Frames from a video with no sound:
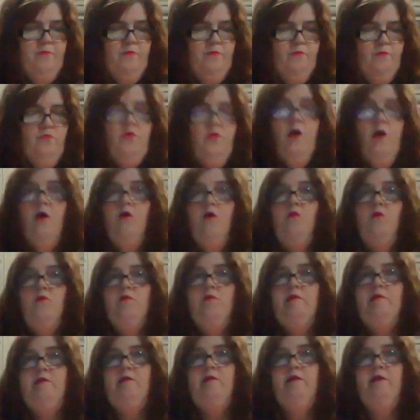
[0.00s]

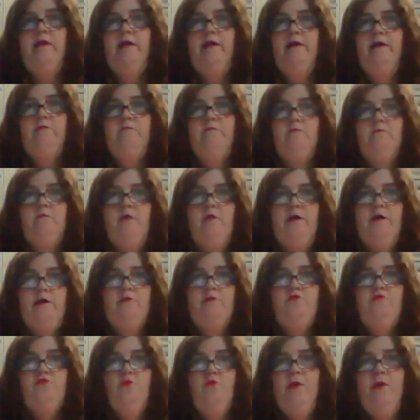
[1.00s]
rolls in like a
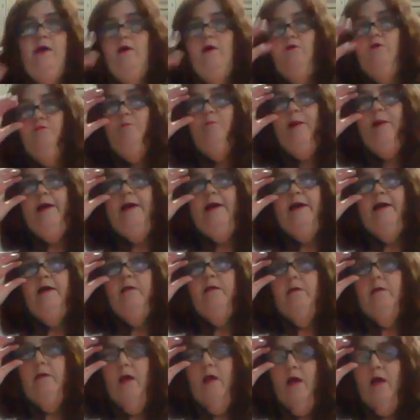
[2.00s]
12
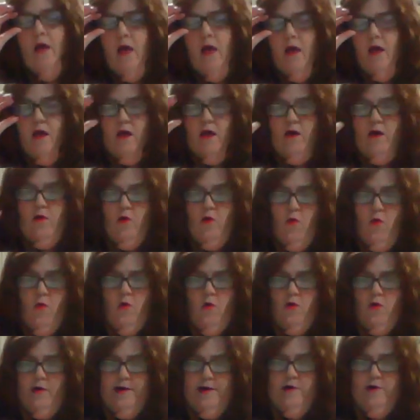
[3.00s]
pan,
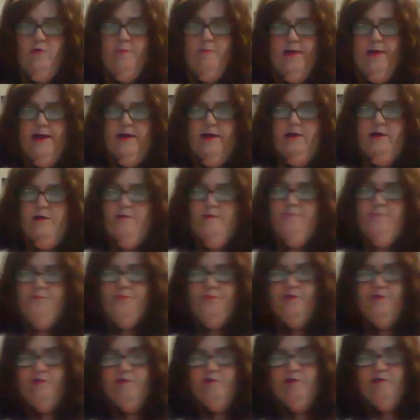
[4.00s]
or it'll make
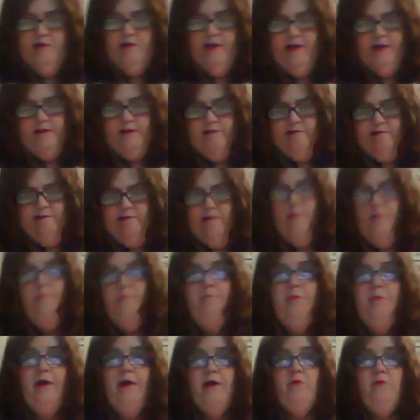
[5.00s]
6
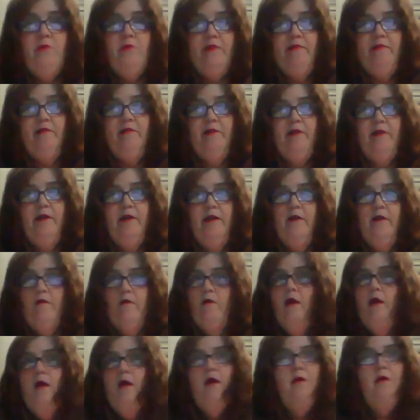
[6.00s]
big ones in
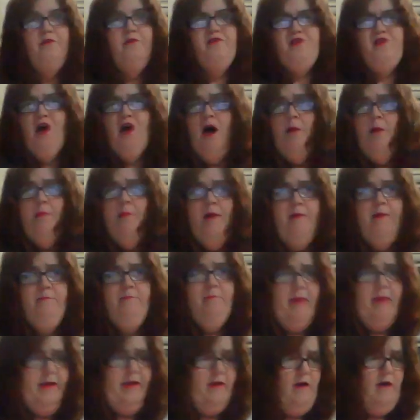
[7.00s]
here. The top of them
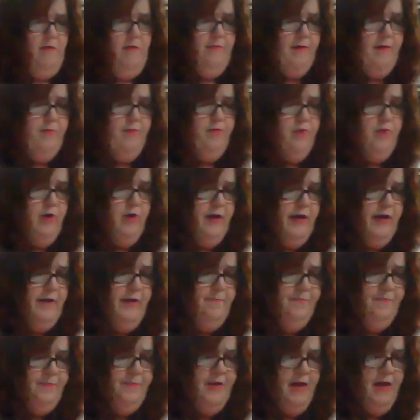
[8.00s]
may not be pretty,
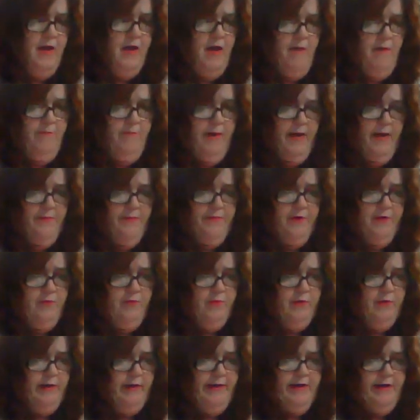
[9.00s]
but they're
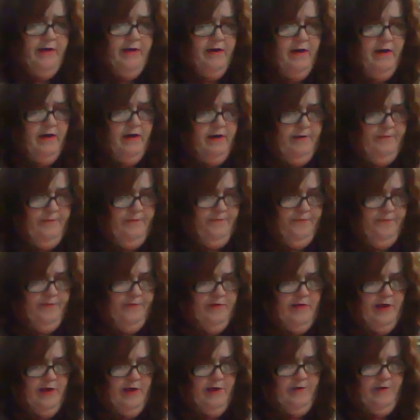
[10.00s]
really good.
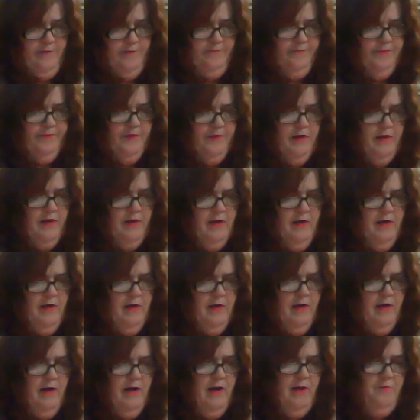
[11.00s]
So
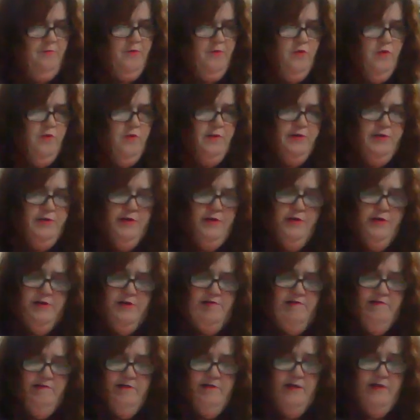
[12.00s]
I'm going to
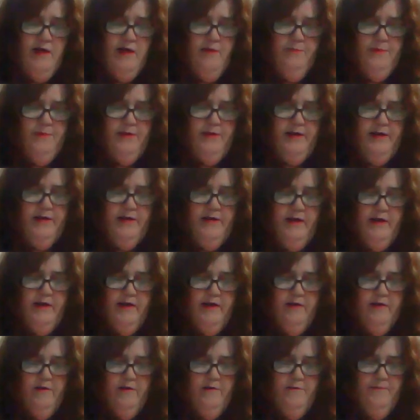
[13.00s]
just dump it in
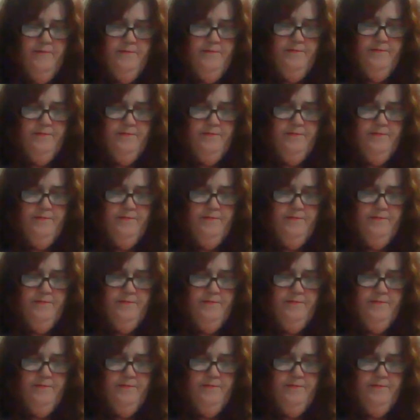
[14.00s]
here.